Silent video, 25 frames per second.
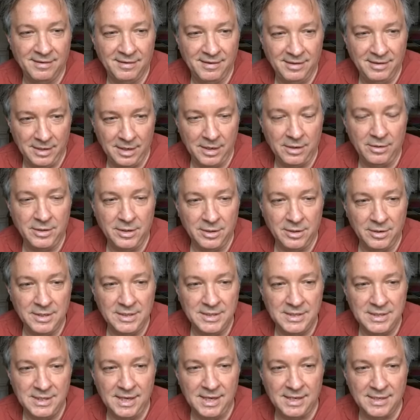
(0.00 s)
You know, you're a
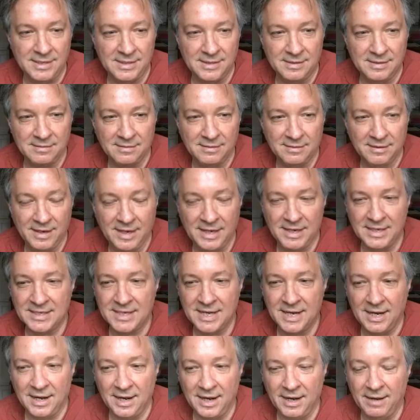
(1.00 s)
cis. And it's
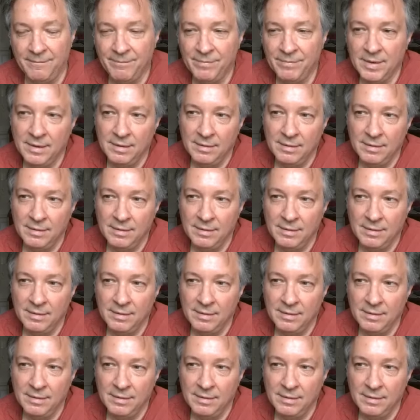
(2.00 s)
kind of like,